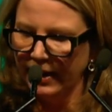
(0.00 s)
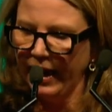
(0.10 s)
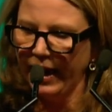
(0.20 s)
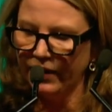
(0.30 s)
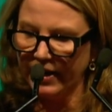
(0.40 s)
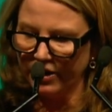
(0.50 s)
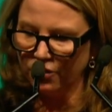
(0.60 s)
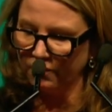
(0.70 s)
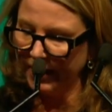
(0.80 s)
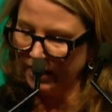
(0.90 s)
and the
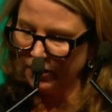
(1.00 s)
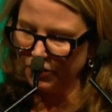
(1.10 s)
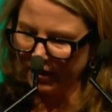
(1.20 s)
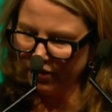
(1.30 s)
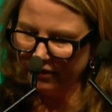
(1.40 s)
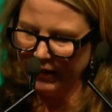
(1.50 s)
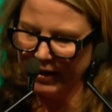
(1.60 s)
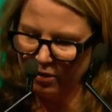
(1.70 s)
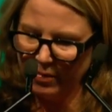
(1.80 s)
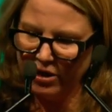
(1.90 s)
National Reconstruction
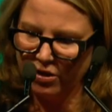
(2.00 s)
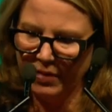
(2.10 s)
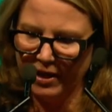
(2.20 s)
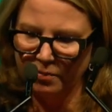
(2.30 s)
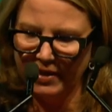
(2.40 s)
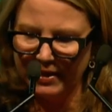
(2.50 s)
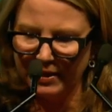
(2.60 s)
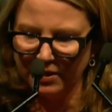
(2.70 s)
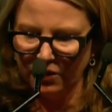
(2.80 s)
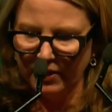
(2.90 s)
Fund, mentioned by the
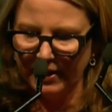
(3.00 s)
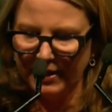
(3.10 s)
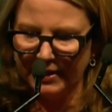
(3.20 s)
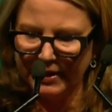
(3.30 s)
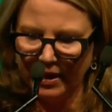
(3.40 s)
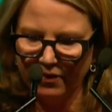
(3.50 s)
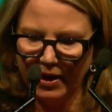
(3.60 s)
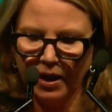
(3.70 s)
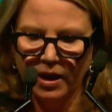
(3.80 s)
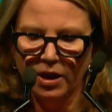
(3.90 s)
ministers earlier this
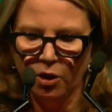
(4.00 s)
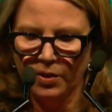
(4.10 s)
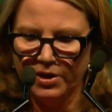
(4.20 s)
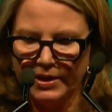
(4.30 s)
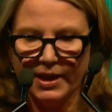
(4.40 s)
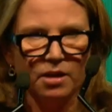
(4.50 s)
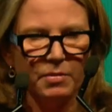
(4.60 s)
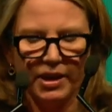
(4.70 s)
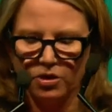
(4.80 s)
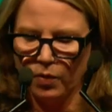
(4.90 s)
evening, which has
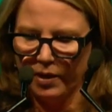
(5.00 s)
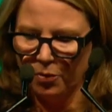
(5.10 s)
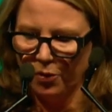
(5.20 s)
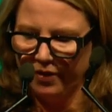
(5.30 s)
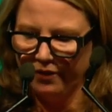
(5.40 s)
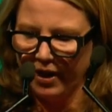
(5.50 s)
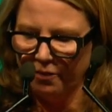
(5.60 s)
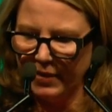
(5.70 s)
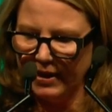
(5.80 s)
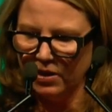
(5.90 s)
earmarked
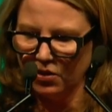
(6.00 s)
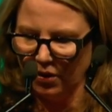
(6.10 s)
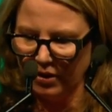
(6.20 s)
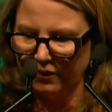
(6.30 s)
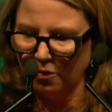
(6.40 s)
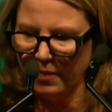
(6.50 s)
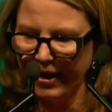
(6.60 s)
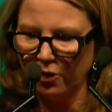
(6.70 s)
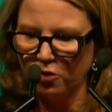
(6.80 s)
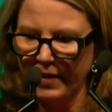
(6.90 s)
$1.5 billion for
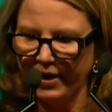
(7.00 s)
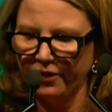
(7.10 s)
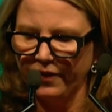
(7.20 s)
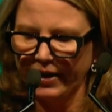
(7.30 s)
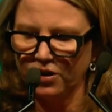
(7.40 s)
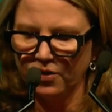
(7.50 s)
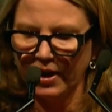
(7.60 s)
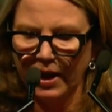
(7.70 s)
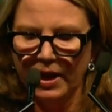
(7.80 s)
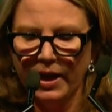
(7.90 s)
medical
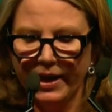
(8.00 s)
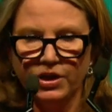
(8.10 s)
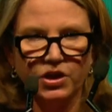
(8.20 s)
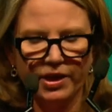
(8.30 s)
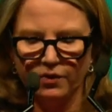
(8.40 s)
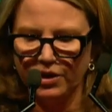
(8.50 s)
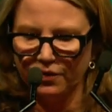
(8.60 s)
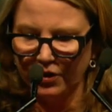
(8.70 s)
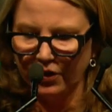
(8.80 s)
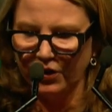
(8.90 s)
manufacturing and generous
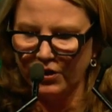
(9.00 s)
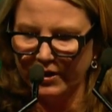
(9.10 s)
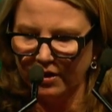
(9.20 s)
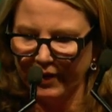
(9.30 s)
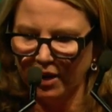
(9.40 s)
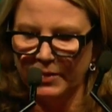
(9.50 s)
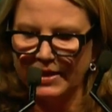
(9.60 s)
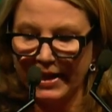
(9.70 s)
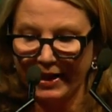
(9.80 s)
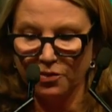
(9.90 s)
research and development
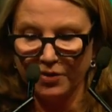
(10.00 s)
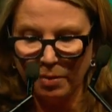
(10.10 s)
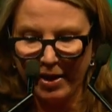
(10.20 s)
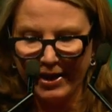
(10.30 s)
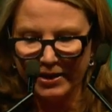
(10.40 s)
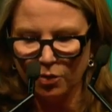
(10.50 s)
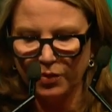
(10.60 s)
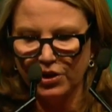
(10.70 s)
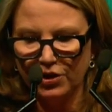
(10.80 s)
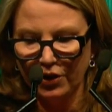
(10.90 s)
tax rebates,
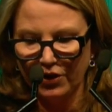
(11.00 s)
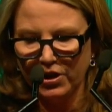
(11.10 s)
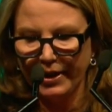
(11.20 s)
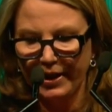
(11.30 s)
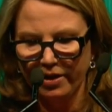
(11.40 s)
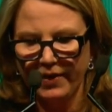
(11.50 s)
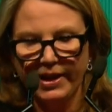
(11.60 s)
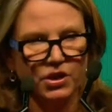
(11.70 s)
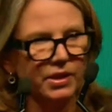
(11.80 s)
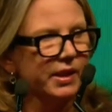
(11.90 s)
which nurture
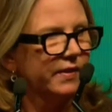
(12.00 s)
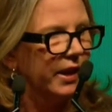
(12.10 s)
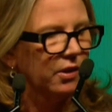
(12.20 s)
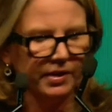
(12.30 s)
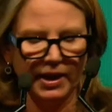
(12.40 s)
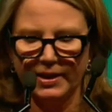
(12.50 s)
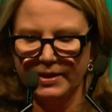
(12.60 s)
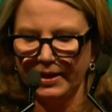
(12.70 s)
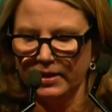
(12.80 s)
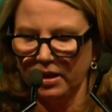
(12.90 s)
innovation in the healthcare
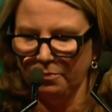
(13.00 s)
sector.